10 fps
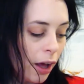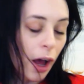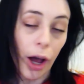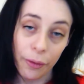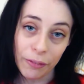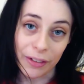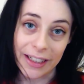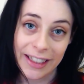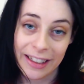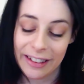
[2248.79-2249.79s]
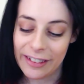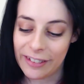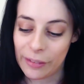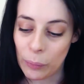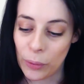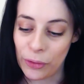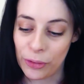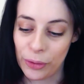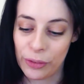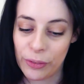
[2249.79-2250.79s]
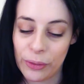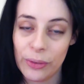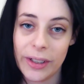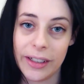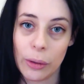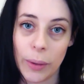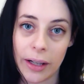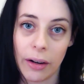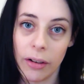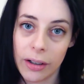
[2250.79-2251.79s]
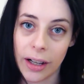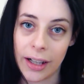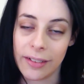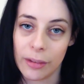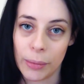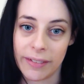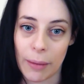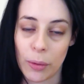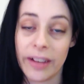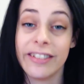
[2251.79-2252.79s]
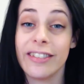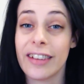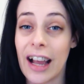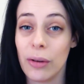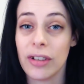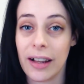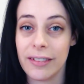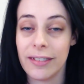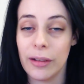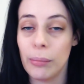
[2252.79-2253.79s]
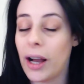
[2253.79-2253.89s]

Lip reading: Hopefully this was useful in a quick look at some exam questions and how to answer them.